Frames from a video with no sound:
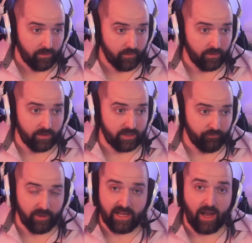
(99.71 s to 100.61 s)
that
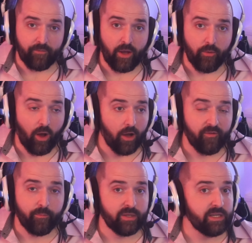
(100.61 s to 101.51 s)
really have no
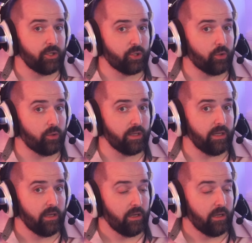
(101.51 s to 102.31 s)
life but enjoy